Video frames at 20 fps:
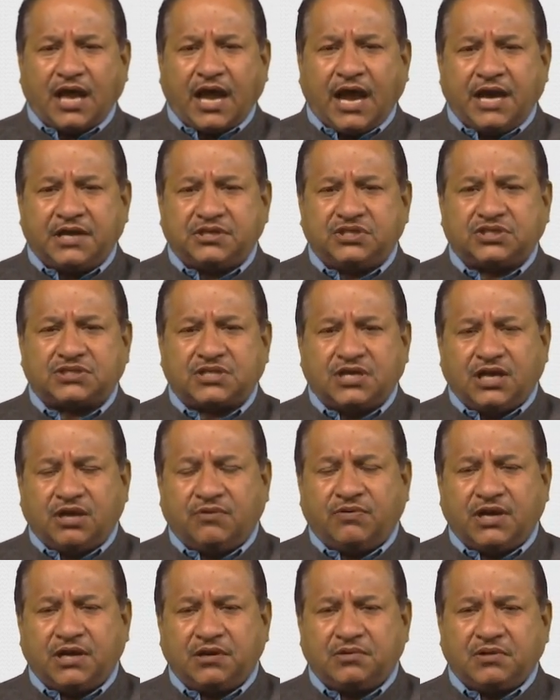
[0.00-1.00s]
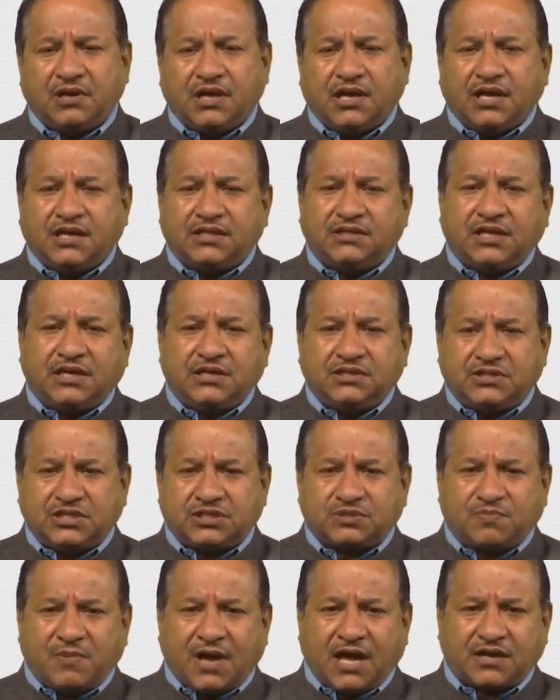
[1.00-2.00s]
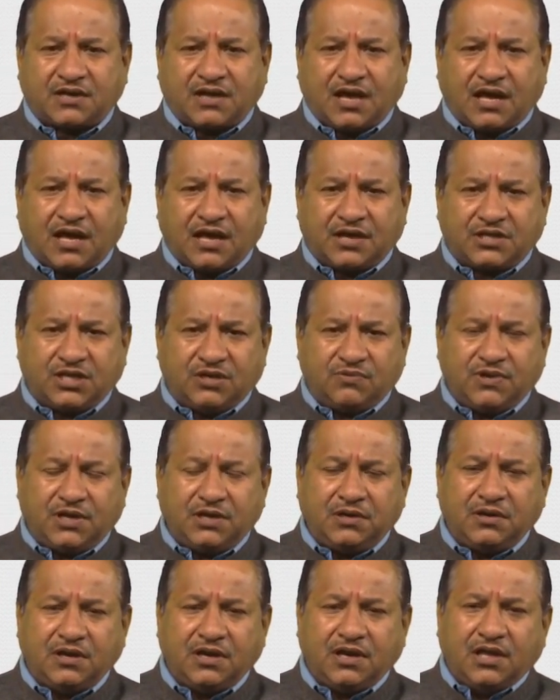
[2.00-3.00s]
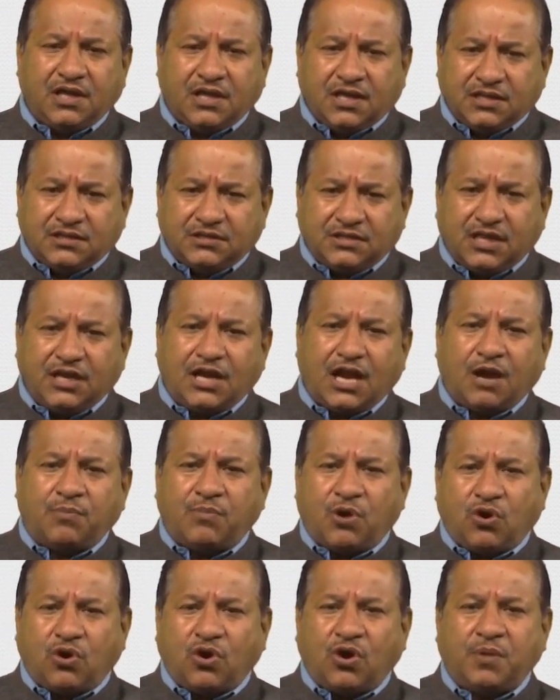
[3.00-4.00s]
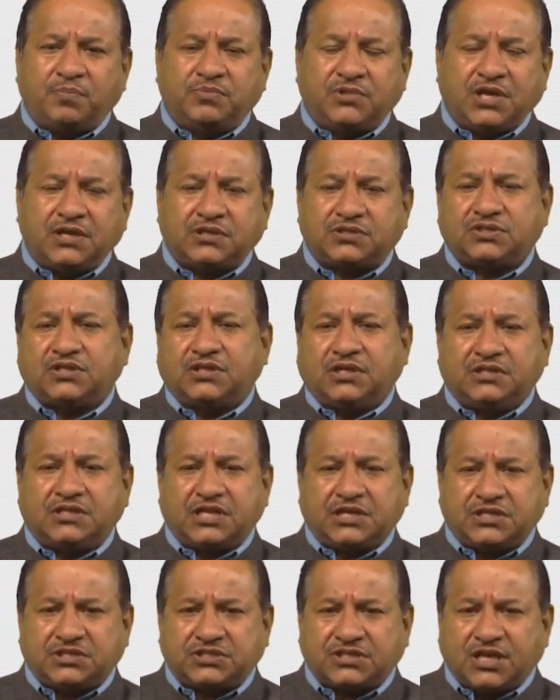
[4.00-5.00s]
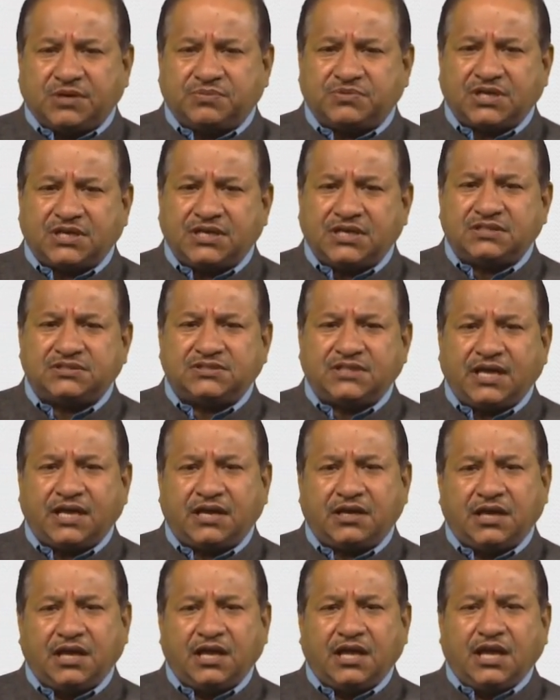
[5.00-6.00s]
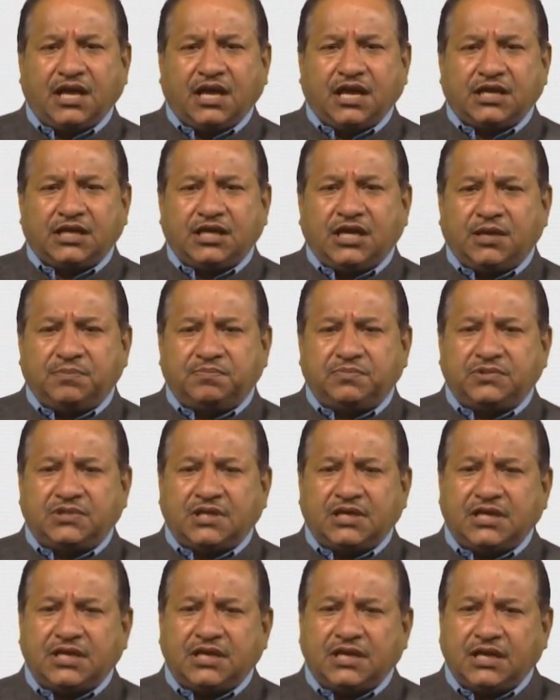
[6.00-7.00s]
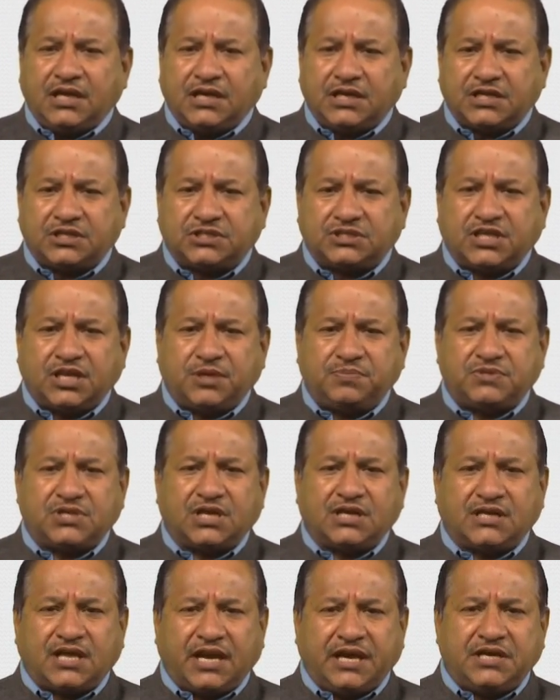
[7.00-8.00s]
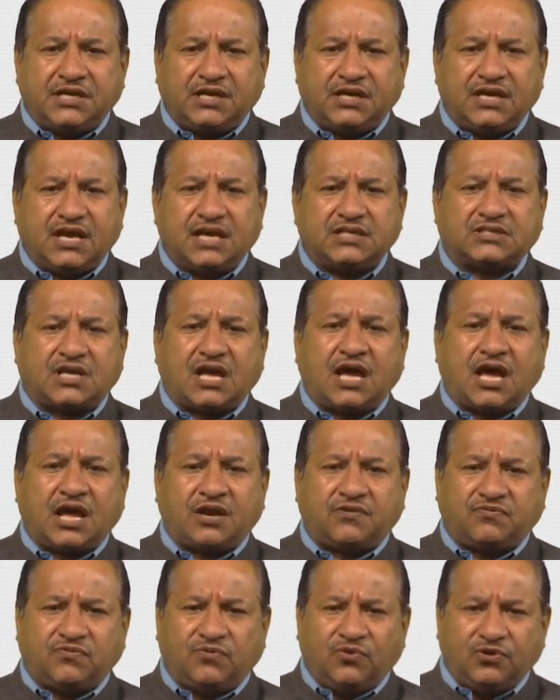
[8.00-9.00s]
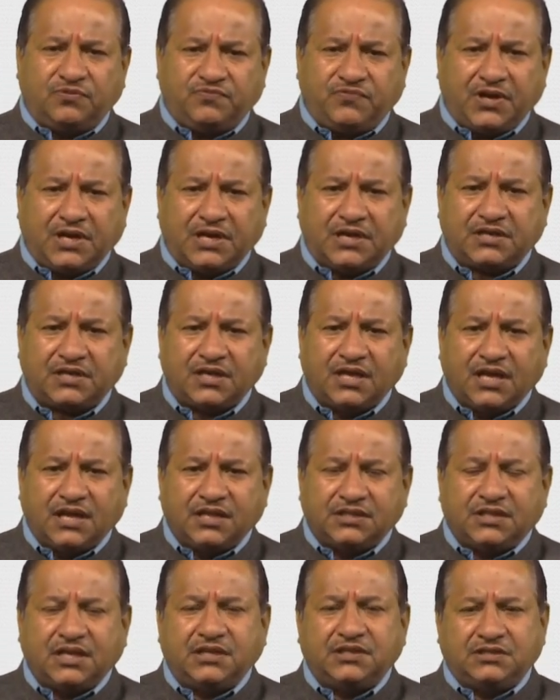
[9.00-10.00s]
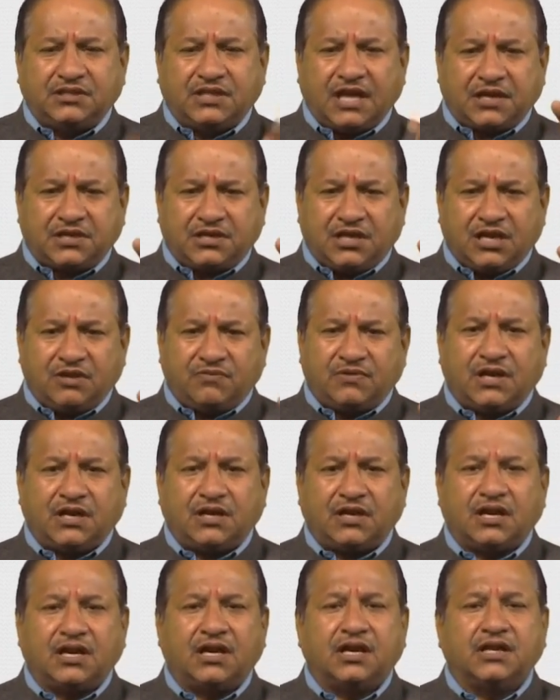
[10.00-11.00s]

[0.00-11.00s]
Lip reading: at this level, then this mark are given. Then above this, the description is there. If the description criteria are fulfilled, then that level